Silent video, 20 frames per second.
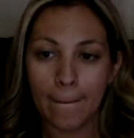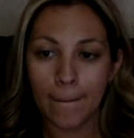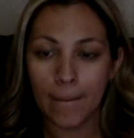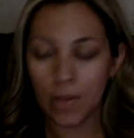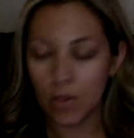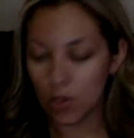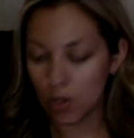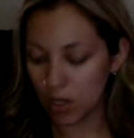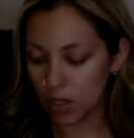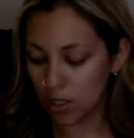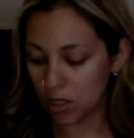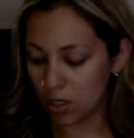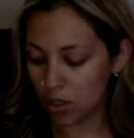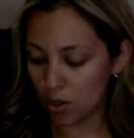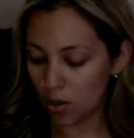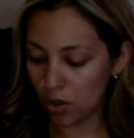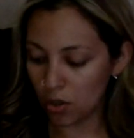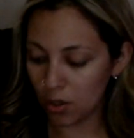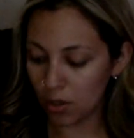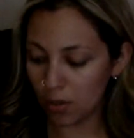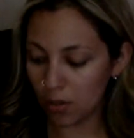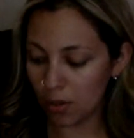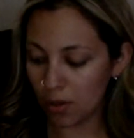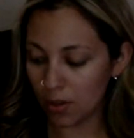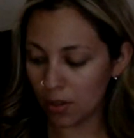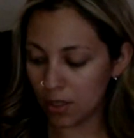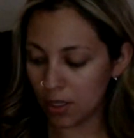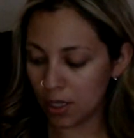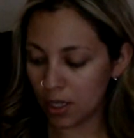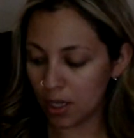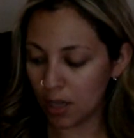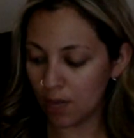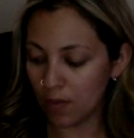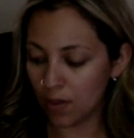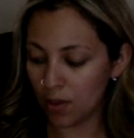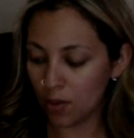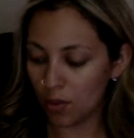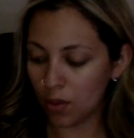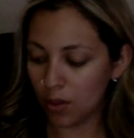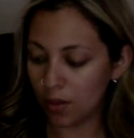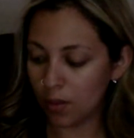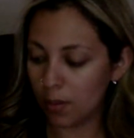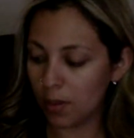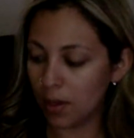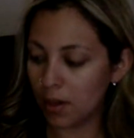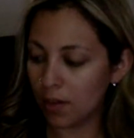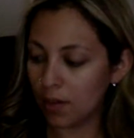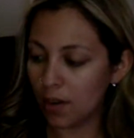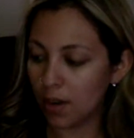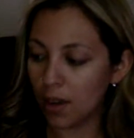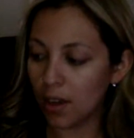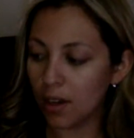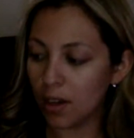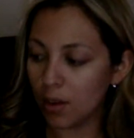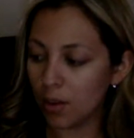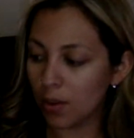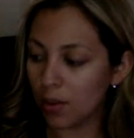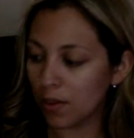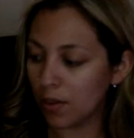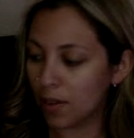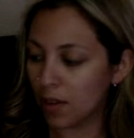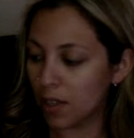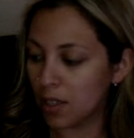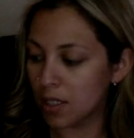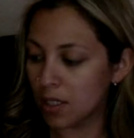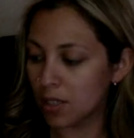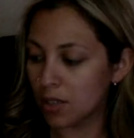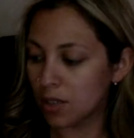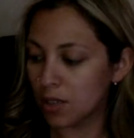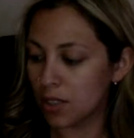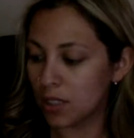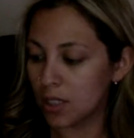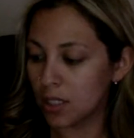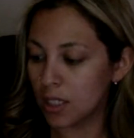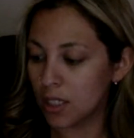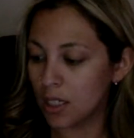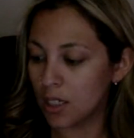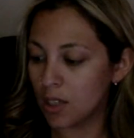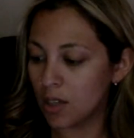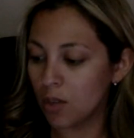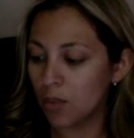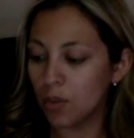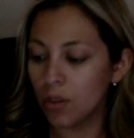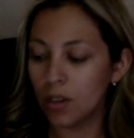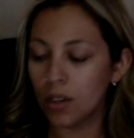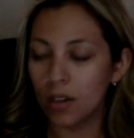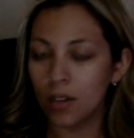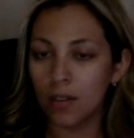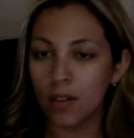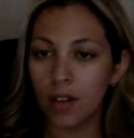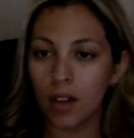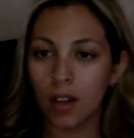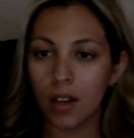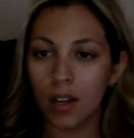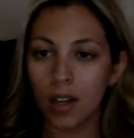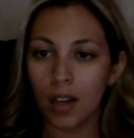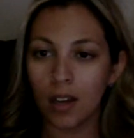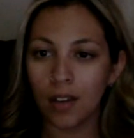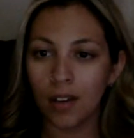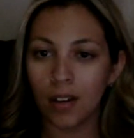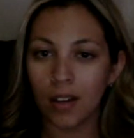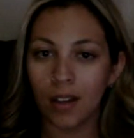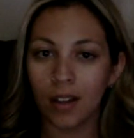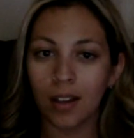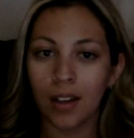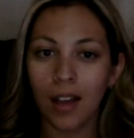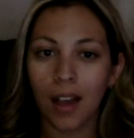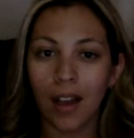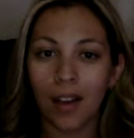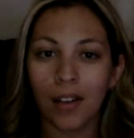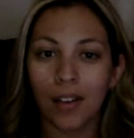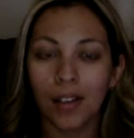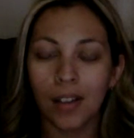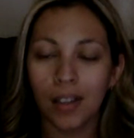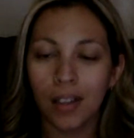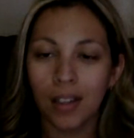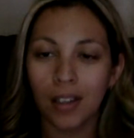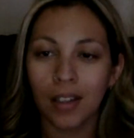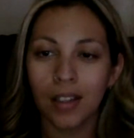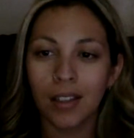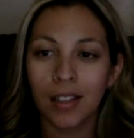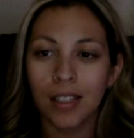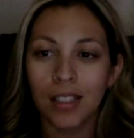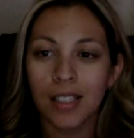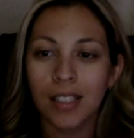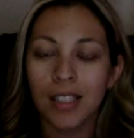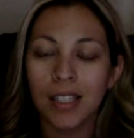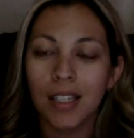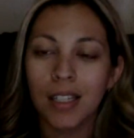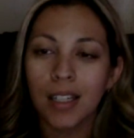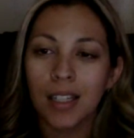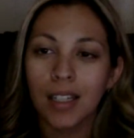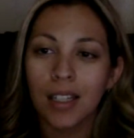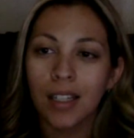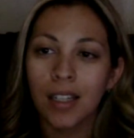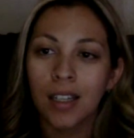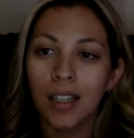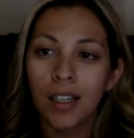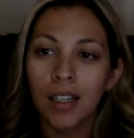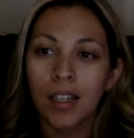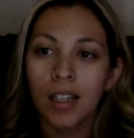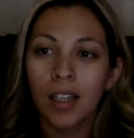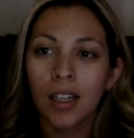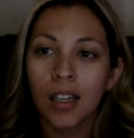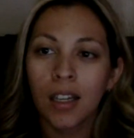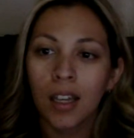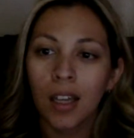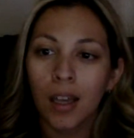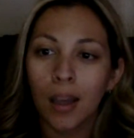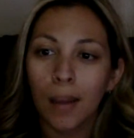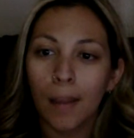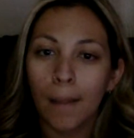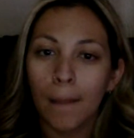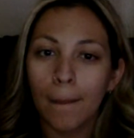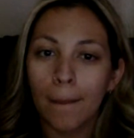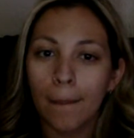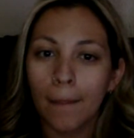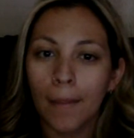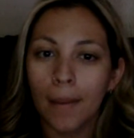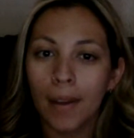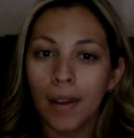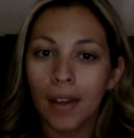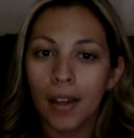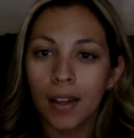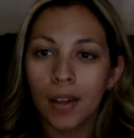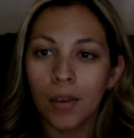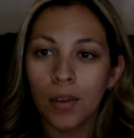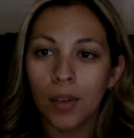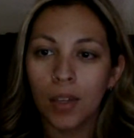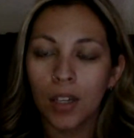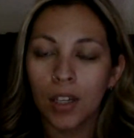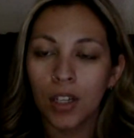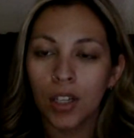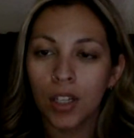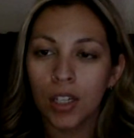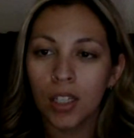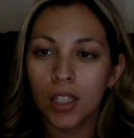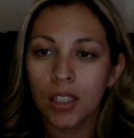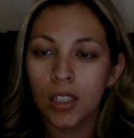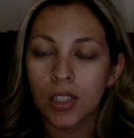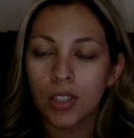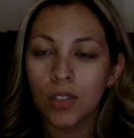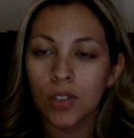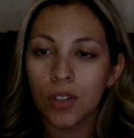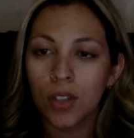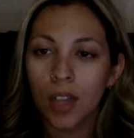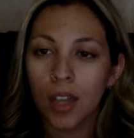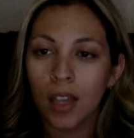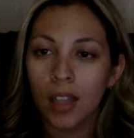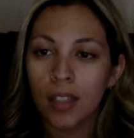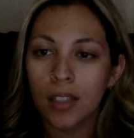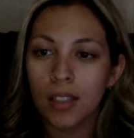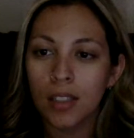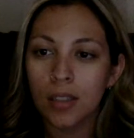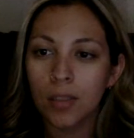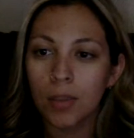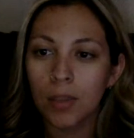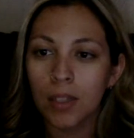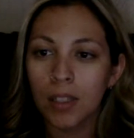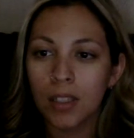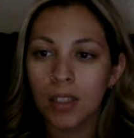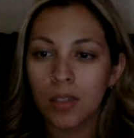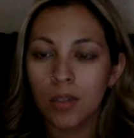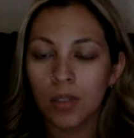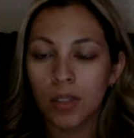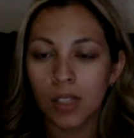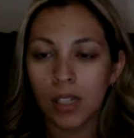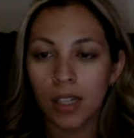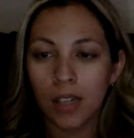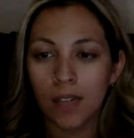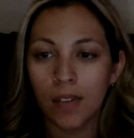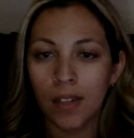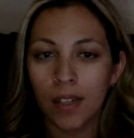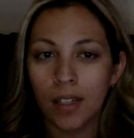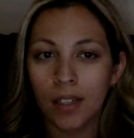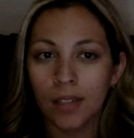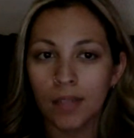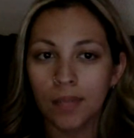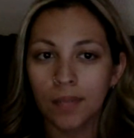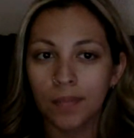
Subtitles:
So I told him, I was like, if you would have been around, I would have got to see you and we could have gone out and hung out in the city. But we couldn't do that because he was leaving.